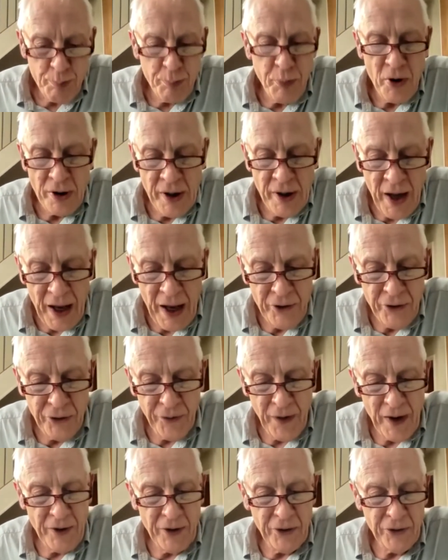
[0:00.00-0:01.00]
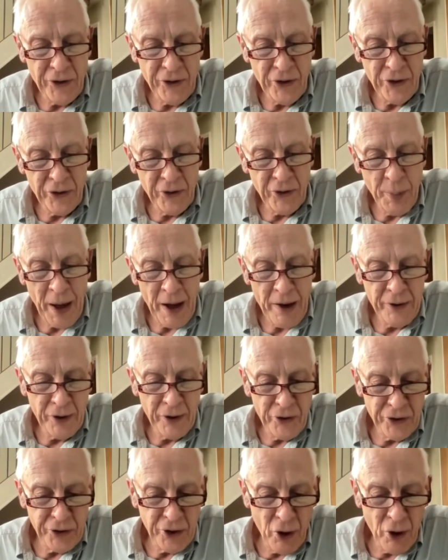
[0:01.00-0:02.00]
Britain has fantasies about
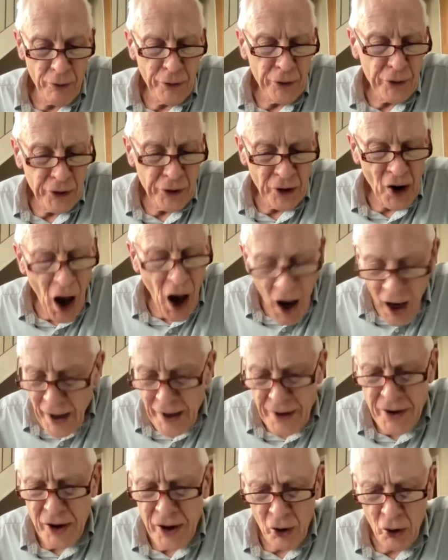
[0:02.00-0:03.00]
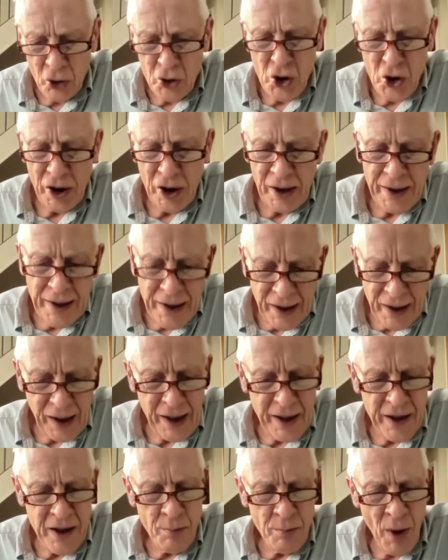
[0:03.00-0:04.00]
itself as an ideologically
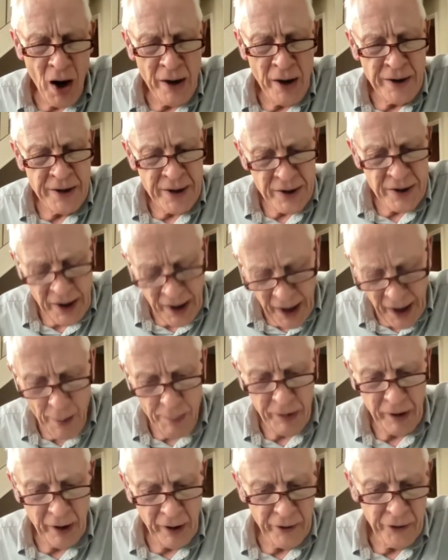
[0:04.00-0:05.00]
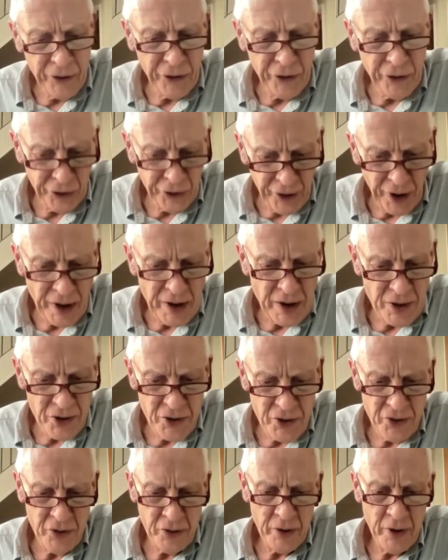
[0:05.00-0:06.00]
clear-minded capitalist state,
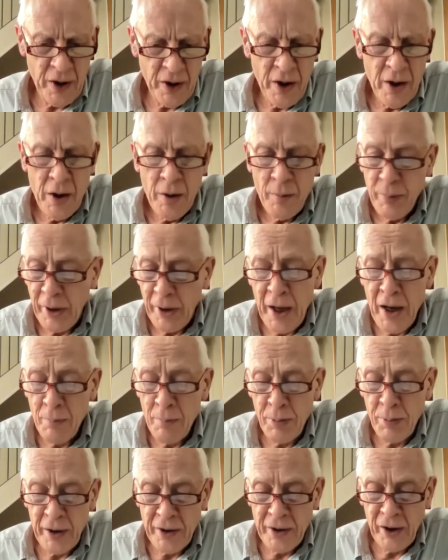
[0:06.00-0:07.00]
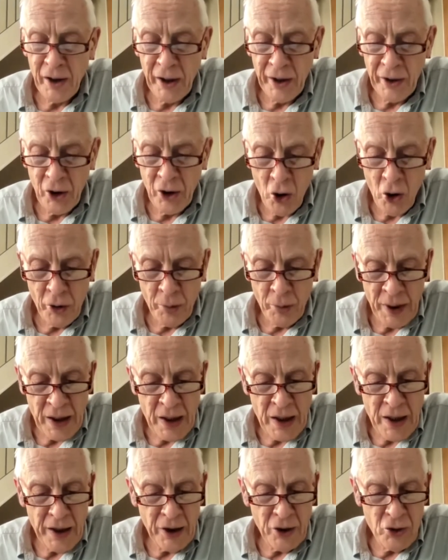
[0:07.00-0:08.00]
but our political
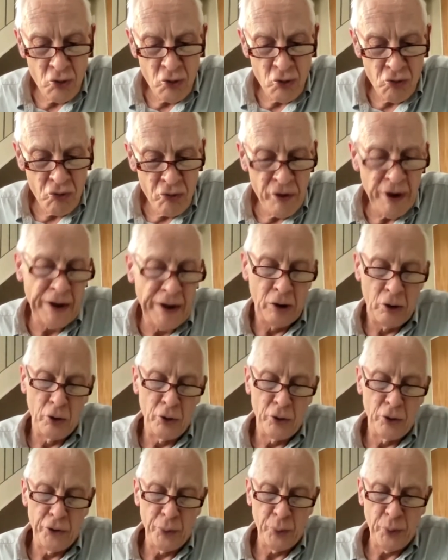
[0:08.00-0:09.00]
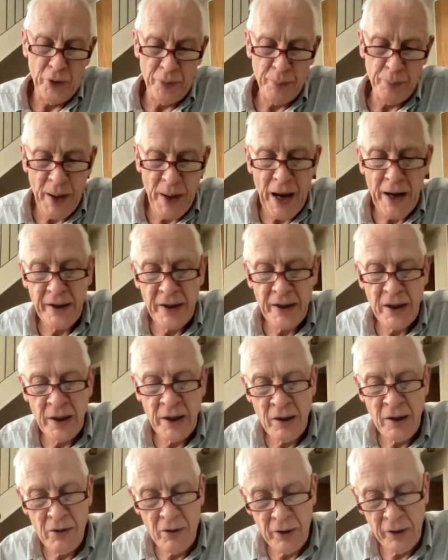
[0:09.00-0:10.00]
economy is riddled with
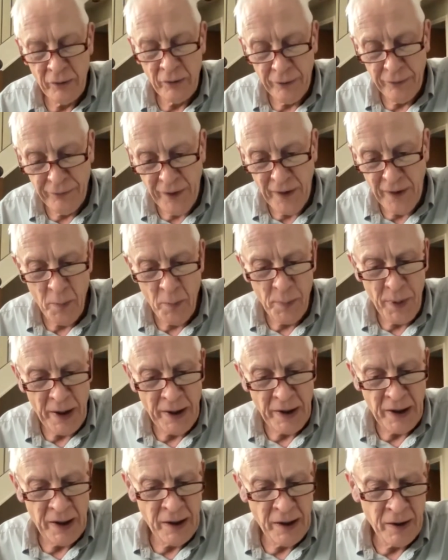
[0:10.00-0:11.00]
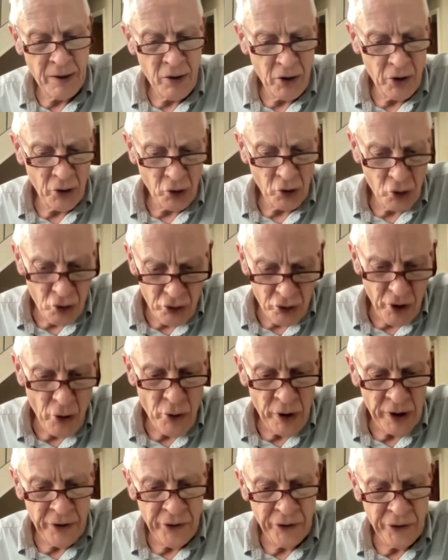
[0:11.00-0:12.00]
padding and featherbedding and
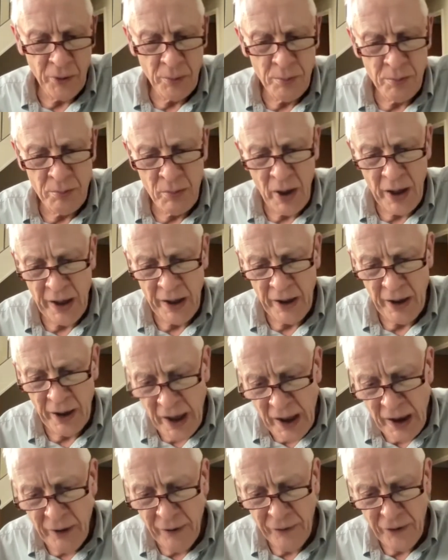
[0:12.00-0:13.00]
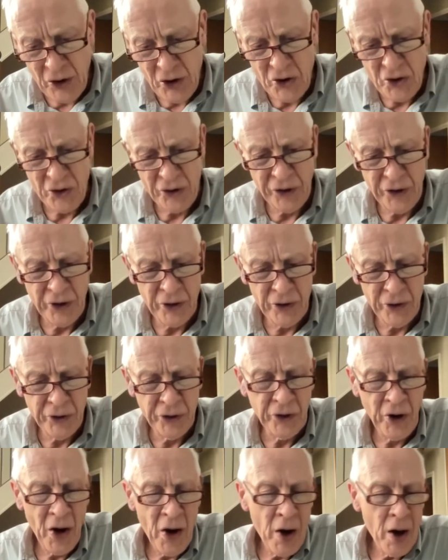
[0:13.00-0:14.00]
cronyism and
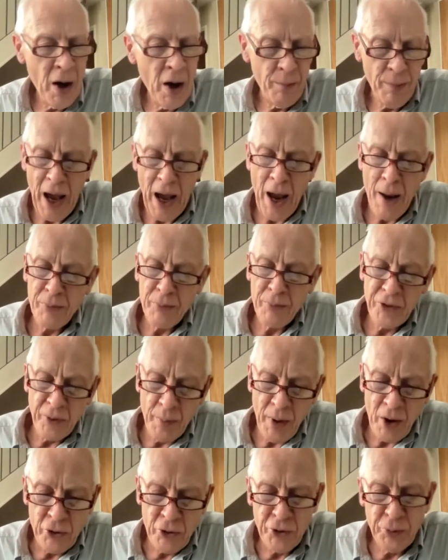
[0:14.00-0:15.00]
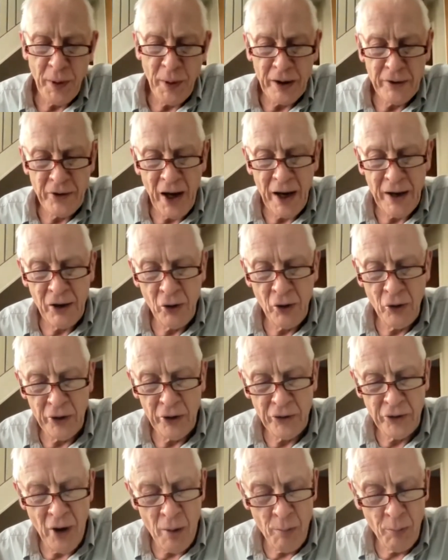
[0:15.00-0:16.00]
inefficiencies. Perhaps the most spectacular
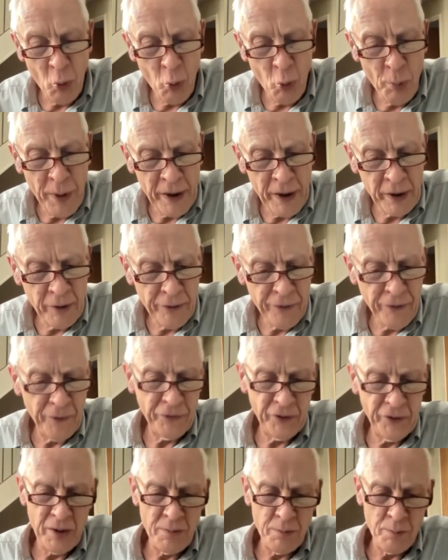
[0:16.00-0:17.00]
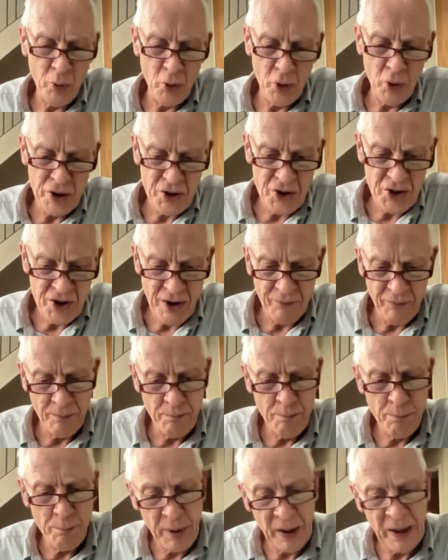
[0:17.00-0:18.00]
example being the
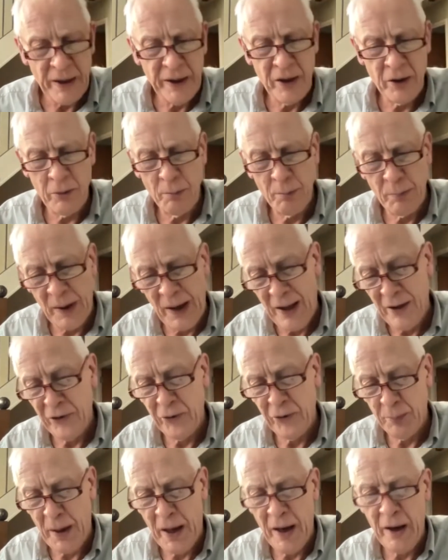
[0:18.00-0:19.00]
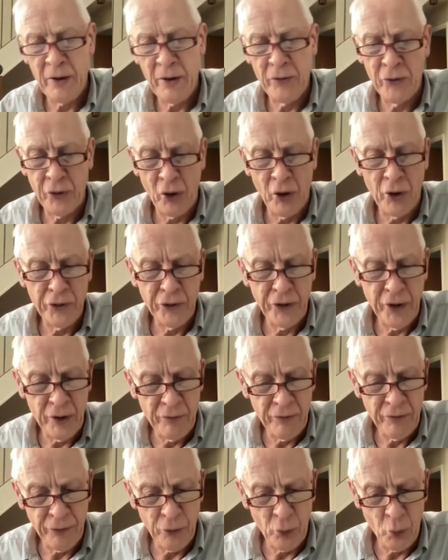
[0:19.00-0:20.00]
15.7 billion plus pounds lost
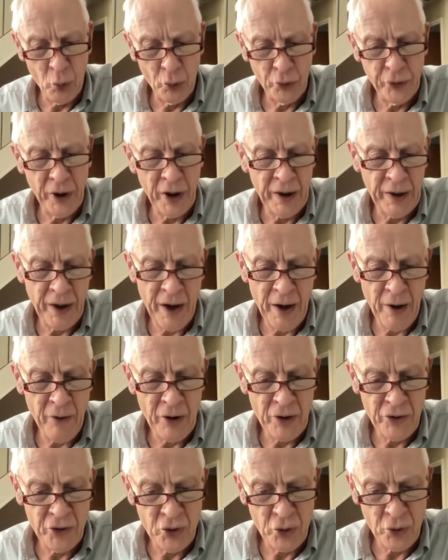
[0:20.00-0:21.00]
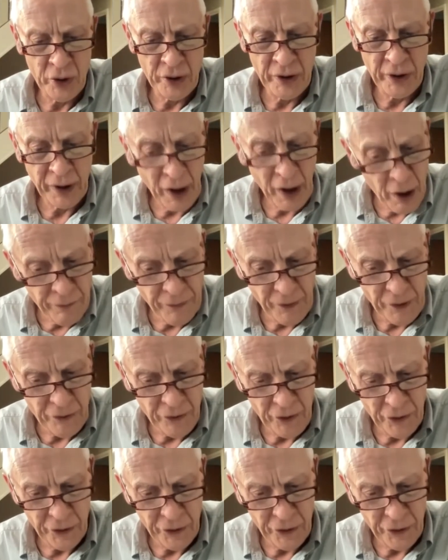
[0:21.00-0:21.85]
in fraud and error during the COVID